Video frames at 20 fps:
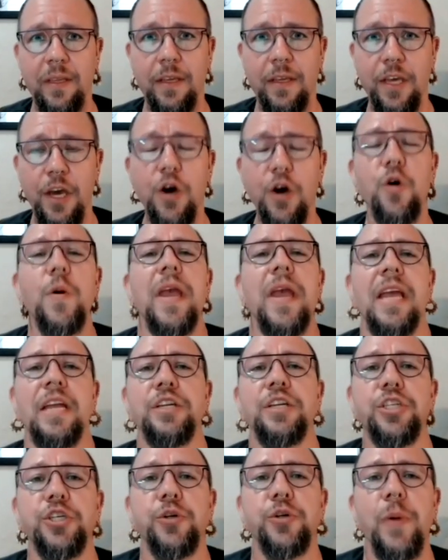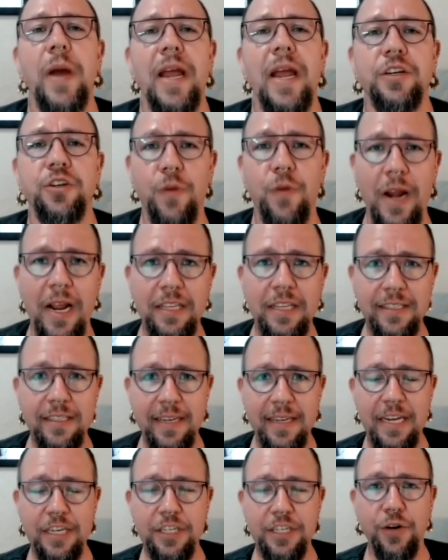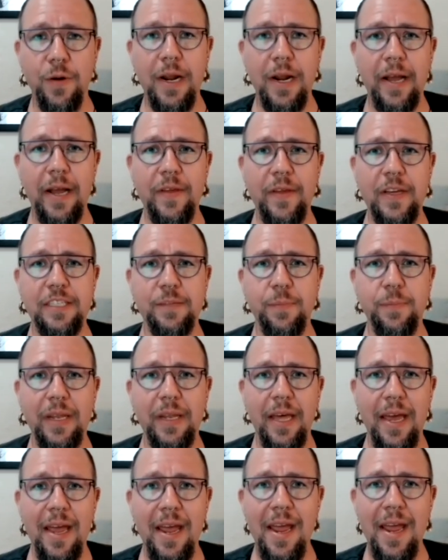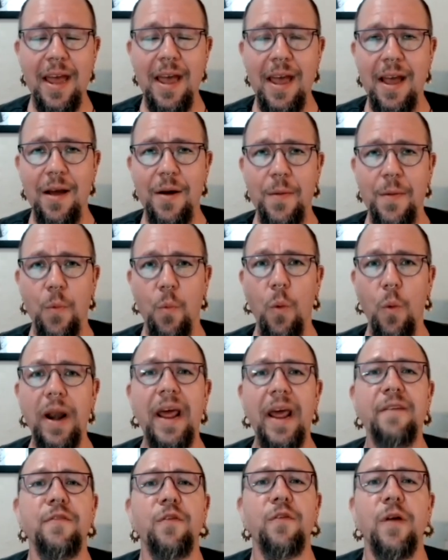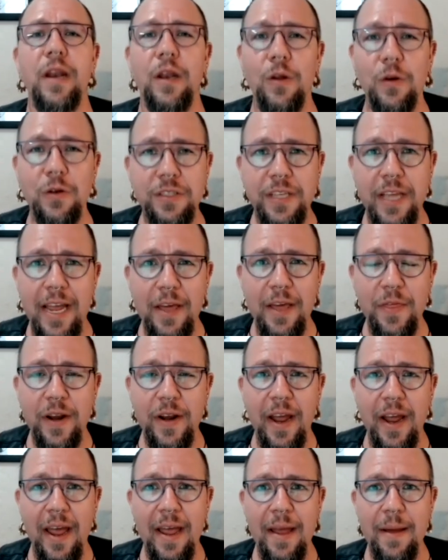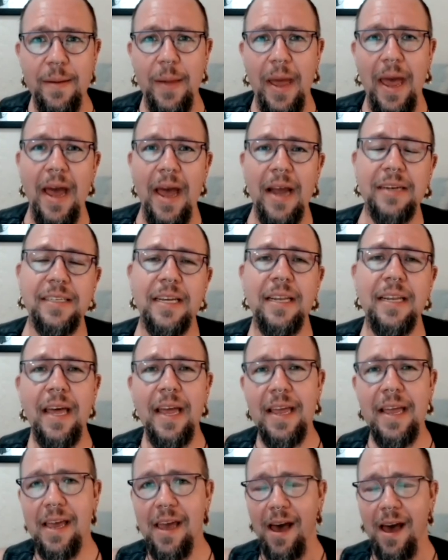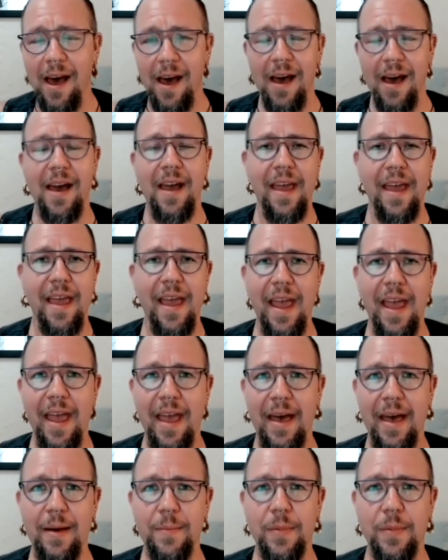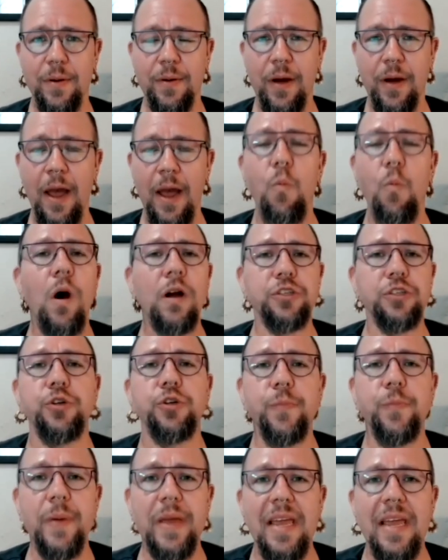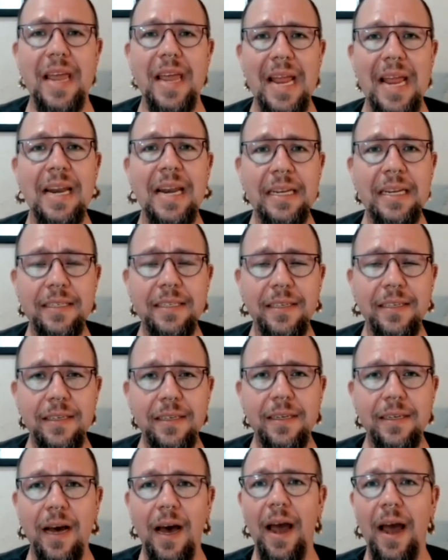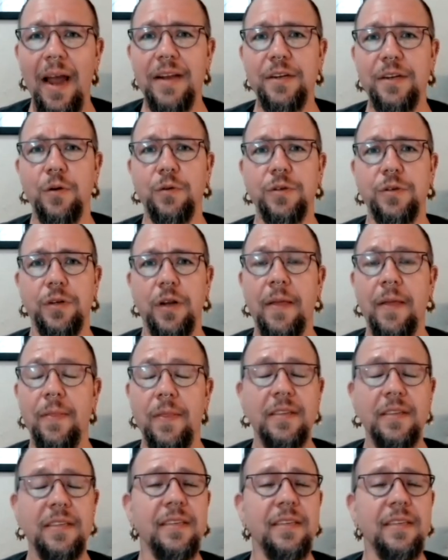go into a trance state during this play whatever it looks like that I am acting like, I am, I want to be in it. I don't, and this